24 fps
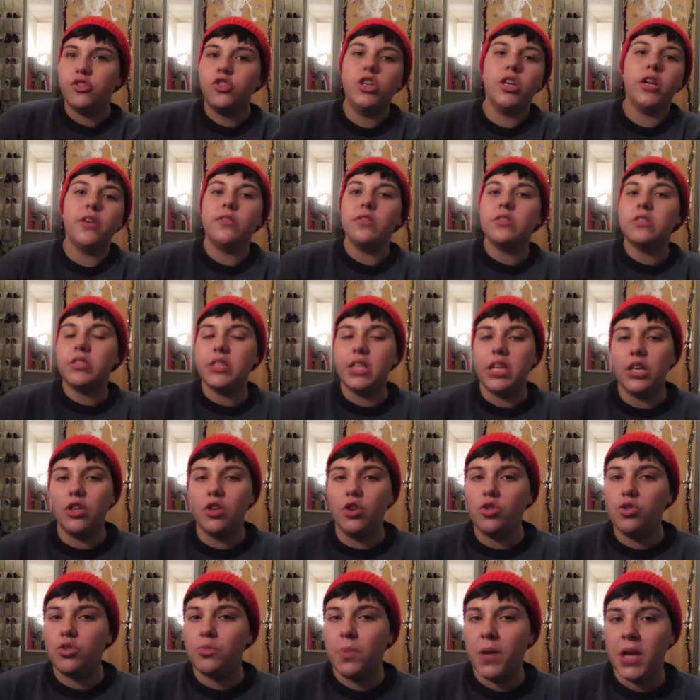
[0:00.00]
Do you ever see
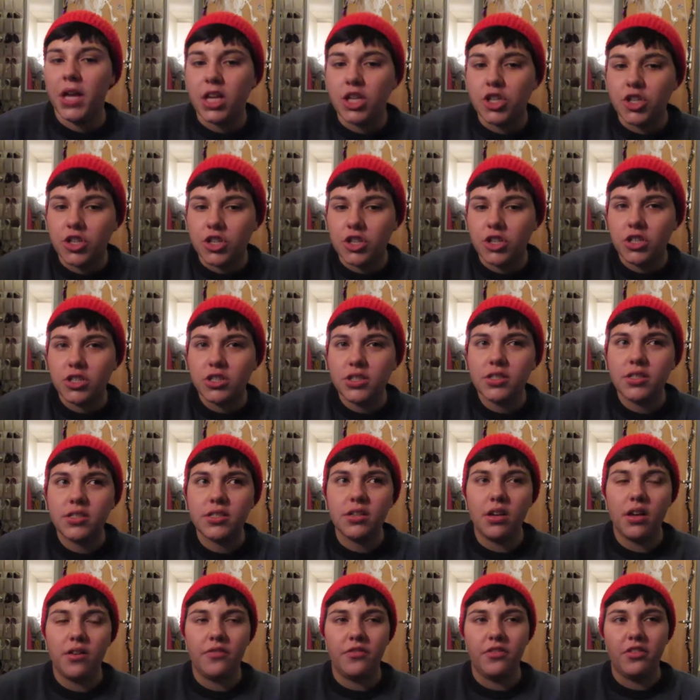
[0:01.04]
those
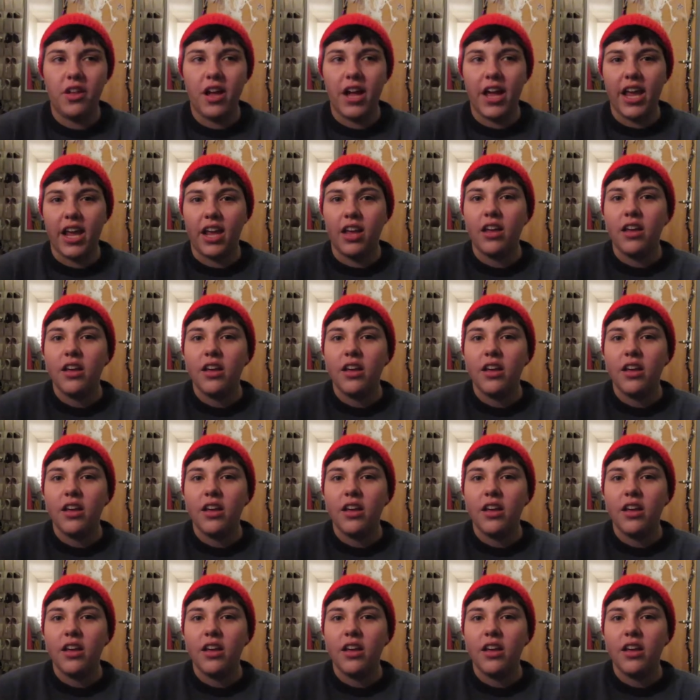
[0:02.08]
pictures of like